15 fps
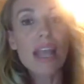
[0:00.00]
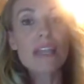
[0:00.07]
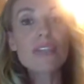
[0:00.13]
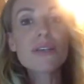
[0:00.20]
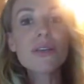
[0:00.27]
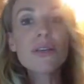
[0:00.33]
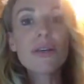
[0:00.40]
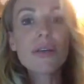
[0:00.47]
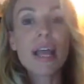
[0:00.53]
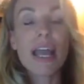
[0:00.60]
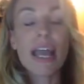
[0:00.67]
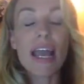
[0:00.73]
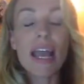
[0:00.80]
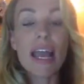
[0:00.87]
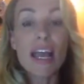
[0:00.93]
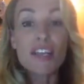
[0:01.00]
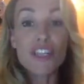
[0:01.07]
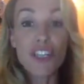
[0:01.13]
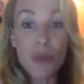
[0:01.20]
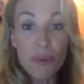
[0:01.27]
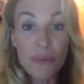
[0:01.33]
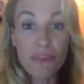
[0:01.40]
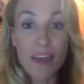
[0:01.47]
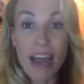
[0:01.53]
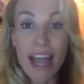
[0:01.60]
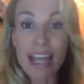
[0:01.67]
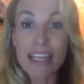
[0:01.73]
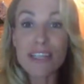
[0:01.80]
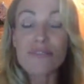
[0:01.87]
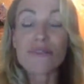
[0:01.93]
So
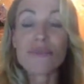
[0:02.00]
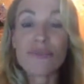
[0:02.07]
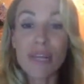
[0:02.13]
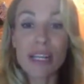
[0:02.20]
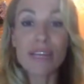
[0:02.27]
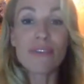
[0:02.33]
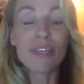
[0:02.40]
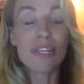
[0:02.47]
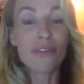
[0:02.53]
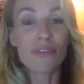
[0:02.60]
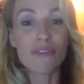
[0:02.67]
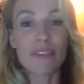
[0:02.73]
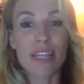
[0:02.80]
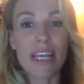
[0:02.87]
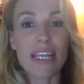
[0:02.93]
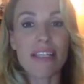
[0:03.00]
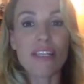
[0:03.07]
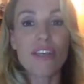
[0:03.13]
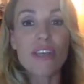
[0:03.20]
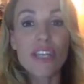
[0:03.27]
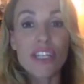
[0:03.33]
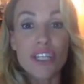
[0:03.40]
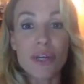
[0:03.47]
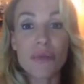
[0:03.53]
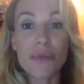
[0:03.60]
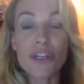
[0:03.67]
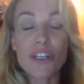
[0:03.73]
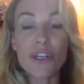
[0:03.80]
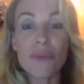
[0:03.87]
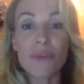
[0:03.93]
Shopify is really, really good for this. You can jump
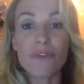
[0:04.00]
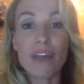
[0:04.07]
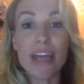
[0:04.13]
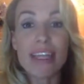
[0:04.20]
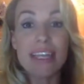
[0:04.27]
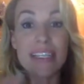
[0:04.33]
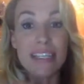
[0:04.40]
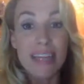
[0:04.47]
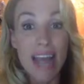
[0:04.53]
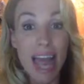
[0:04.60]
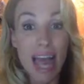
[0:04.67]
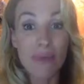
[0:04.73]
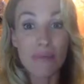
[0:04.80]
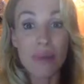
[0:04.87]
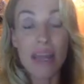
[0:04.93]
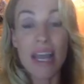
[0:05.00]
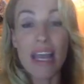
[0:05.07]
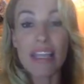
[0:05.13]
on Shopify. There's an app.